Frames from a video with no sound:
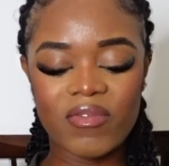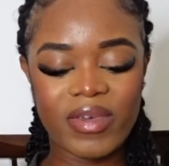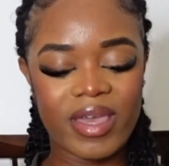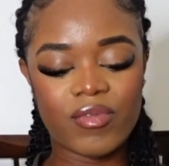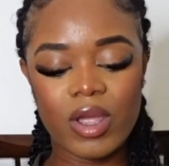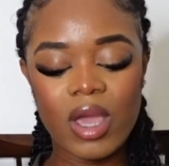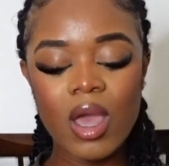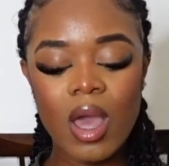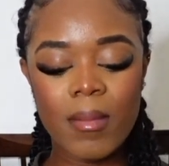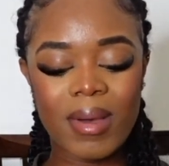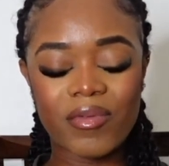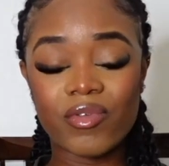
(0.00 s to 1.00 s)
favorite.
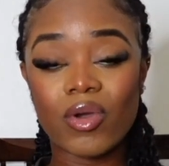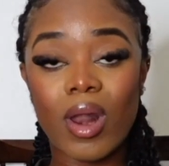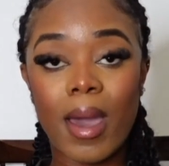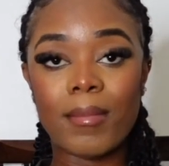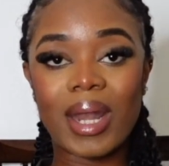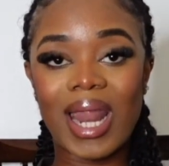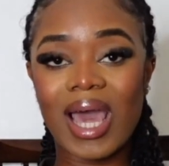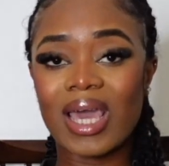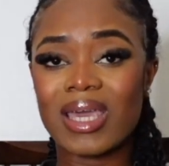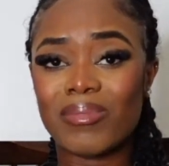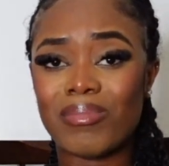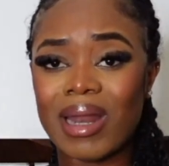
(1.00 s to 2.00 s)
I feel like
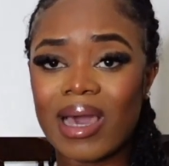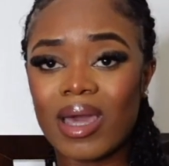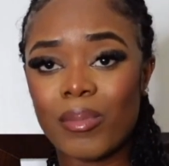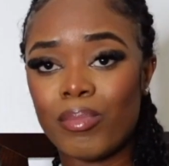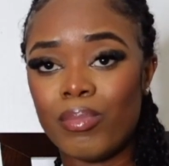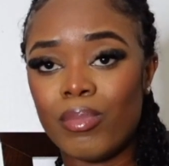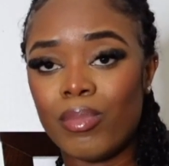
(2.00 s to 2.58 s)
black and black and